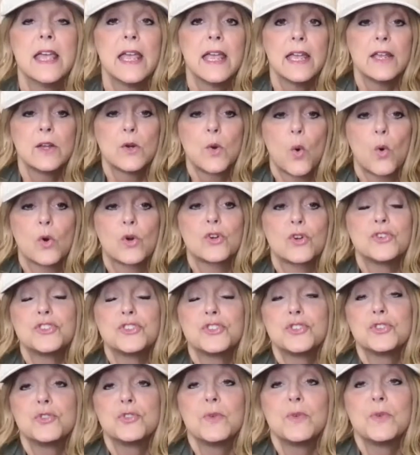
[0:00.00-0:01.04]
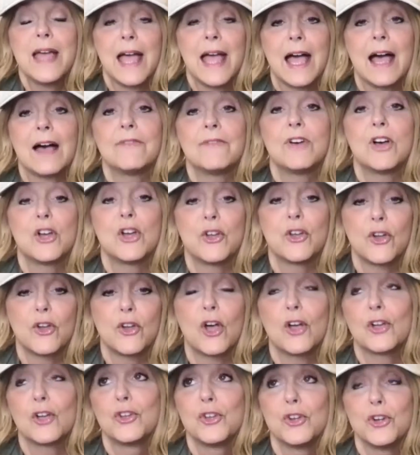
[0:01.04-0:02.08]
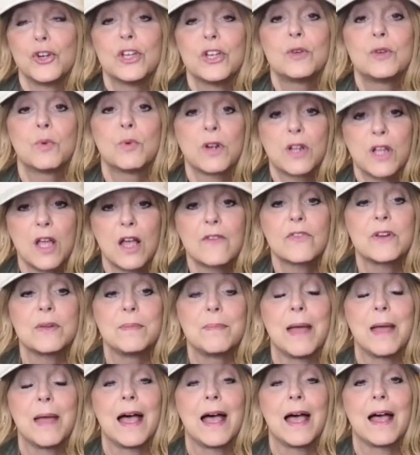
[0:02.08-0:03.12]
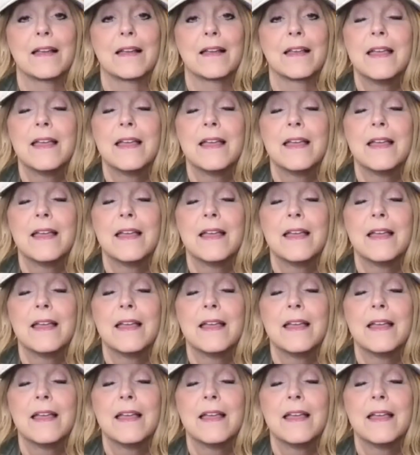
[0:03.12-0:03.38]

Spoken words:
in order to have a good recovery path.